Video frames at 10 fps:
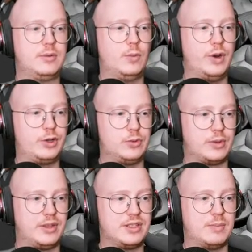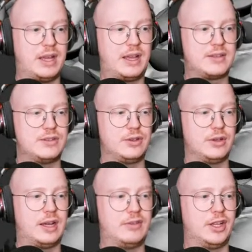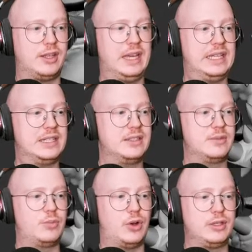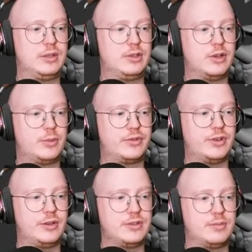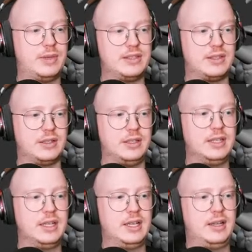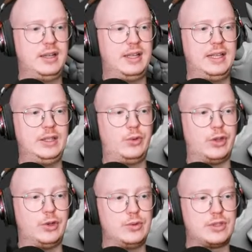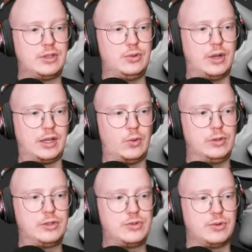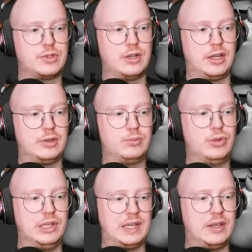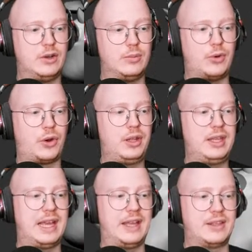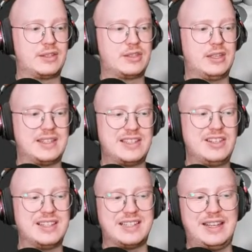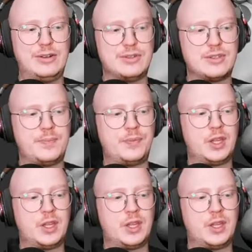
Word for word: One of the cool things in Max is you can have like edit polygon modifiers. Basically, you can use do like all sorts of like polygonal modeling as essentially as layers.